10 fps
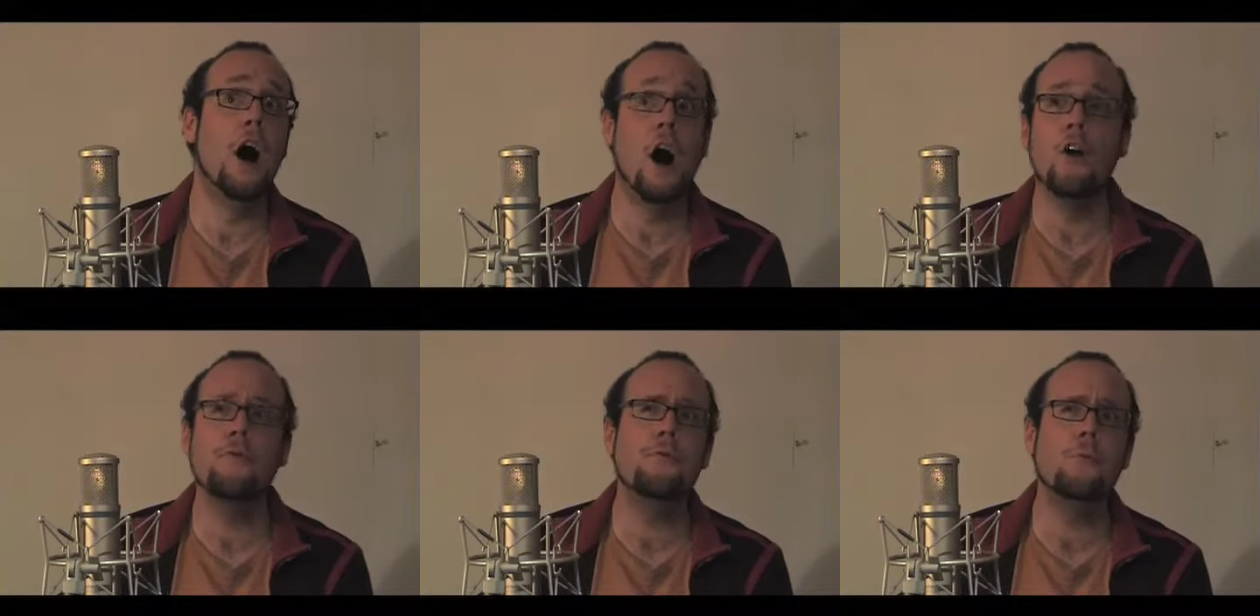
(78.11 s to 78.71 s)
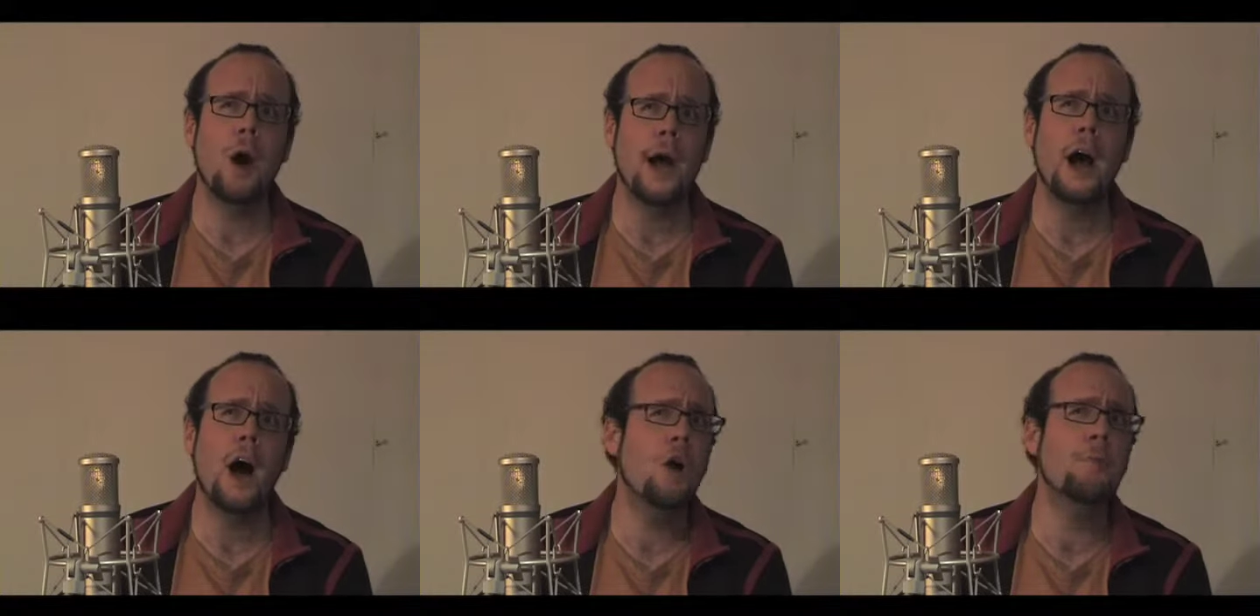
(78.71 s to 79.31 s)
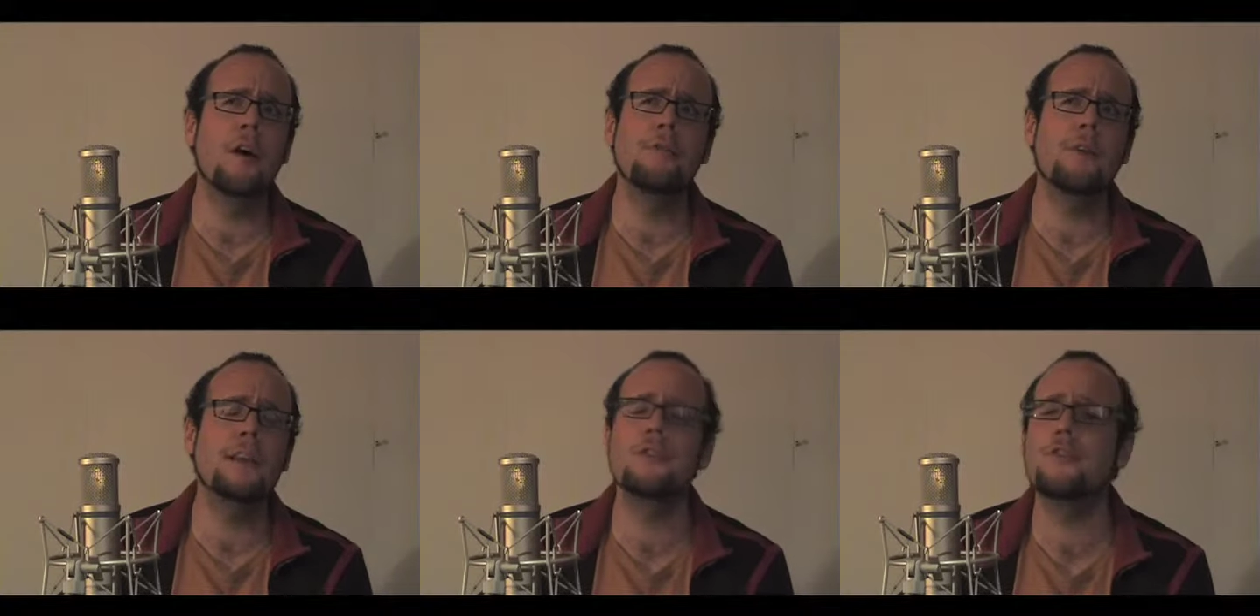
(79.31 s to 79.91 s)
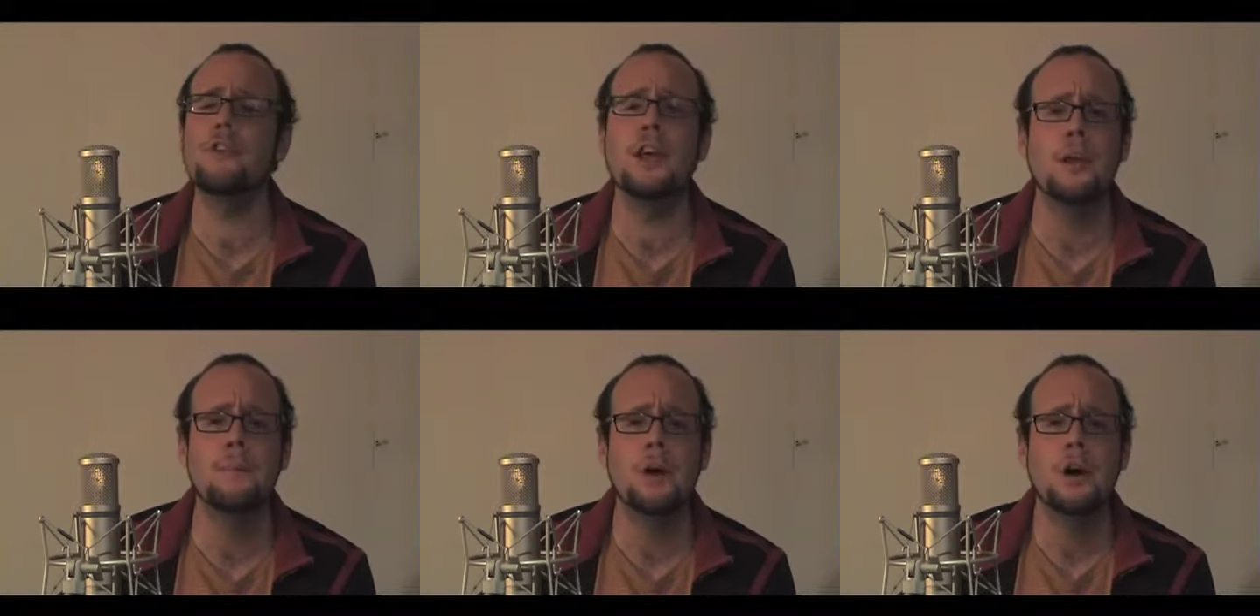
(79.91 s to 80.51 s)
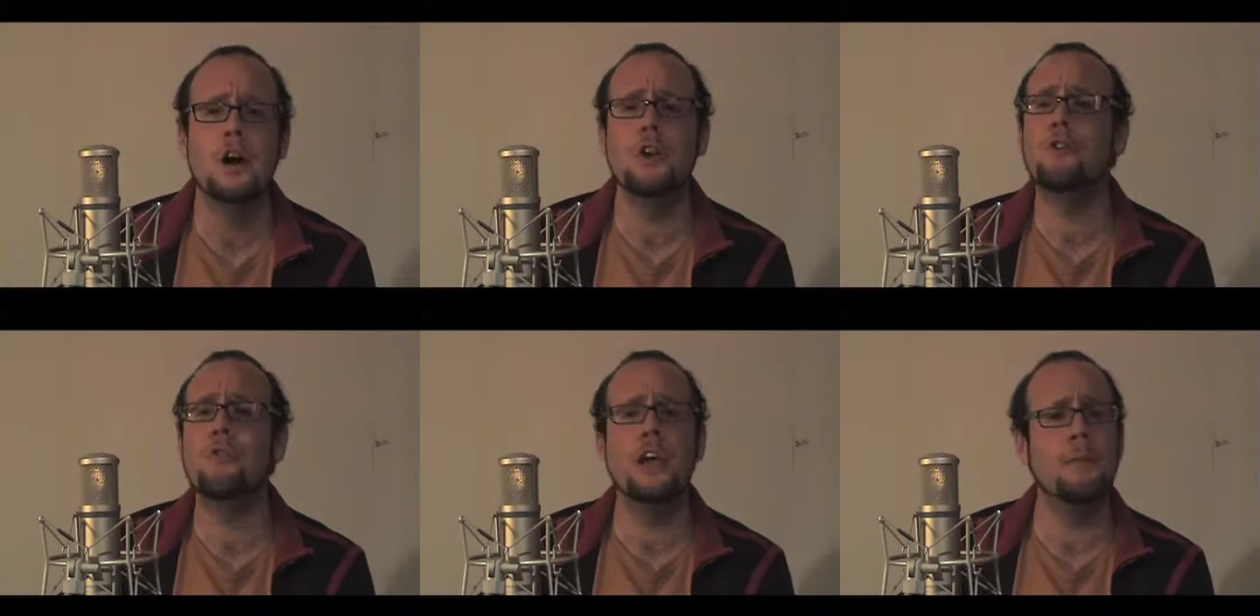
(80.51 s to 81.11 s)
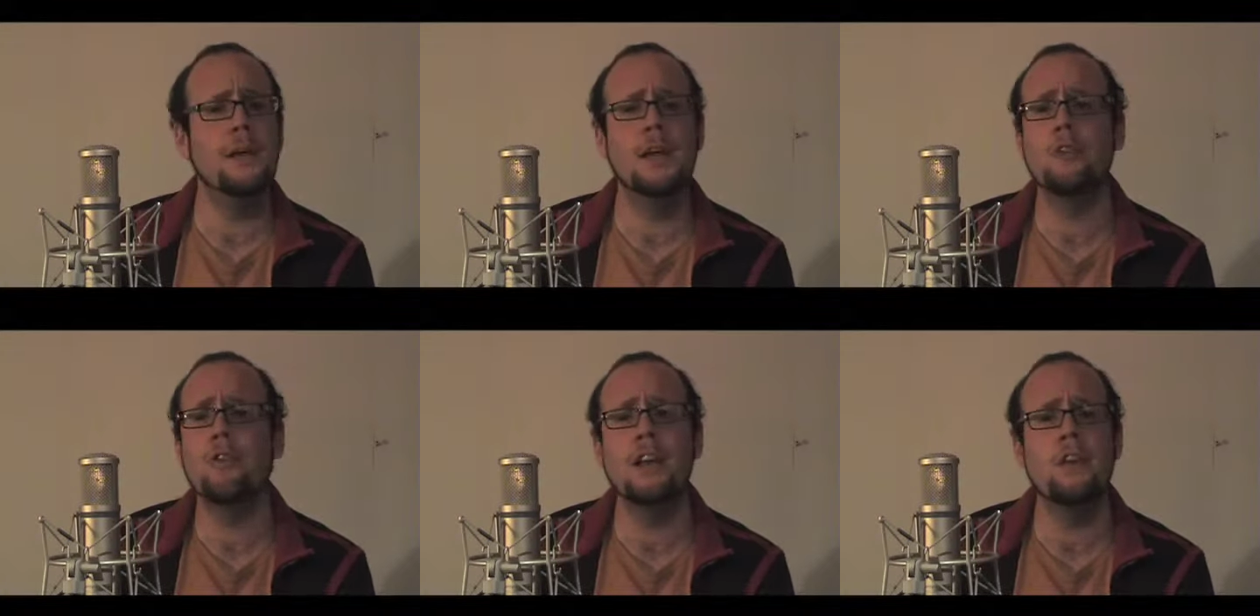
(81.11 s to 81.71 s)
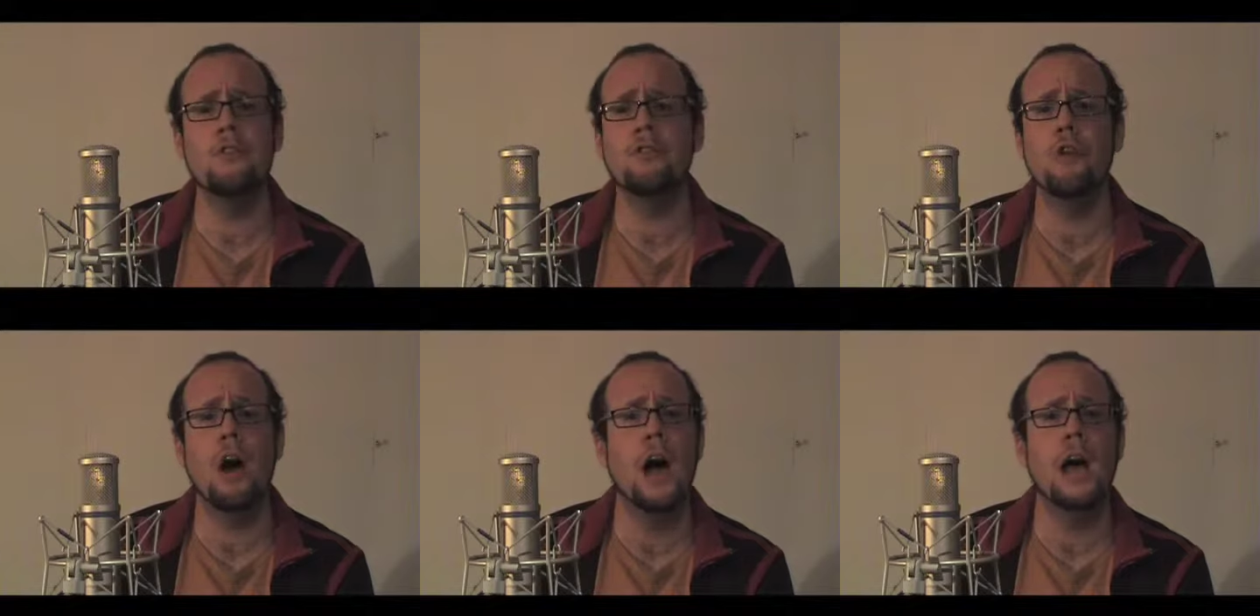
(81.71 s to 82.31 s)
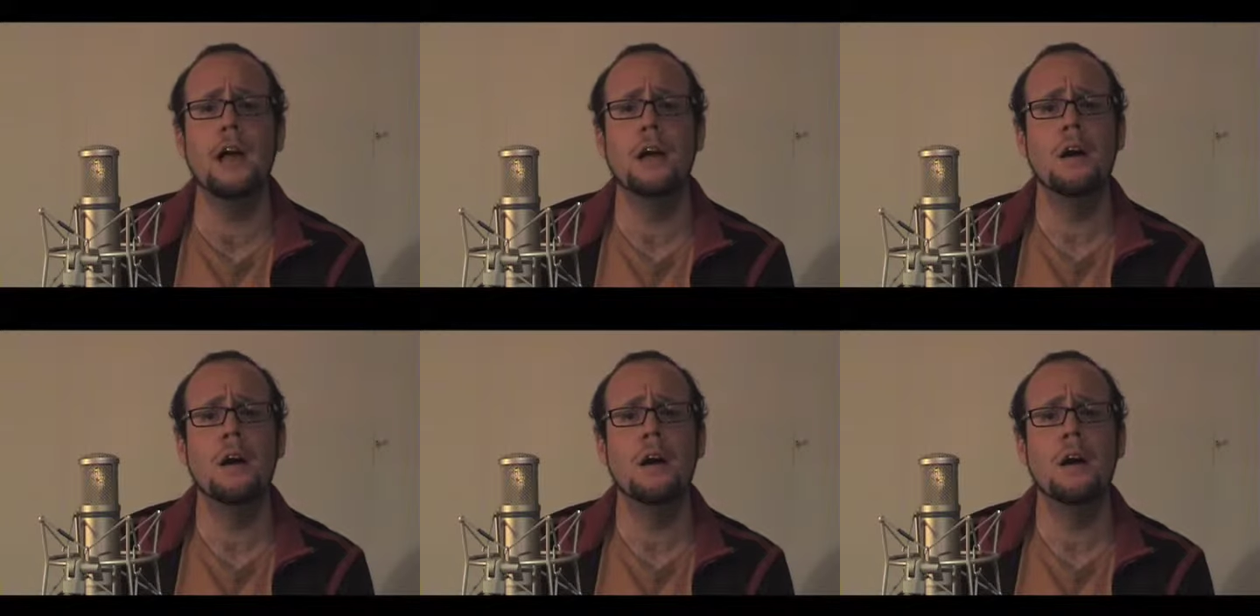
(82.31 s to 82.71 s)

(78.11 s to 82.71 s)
Halfway home I fell asleep, a dreamy greenish grey.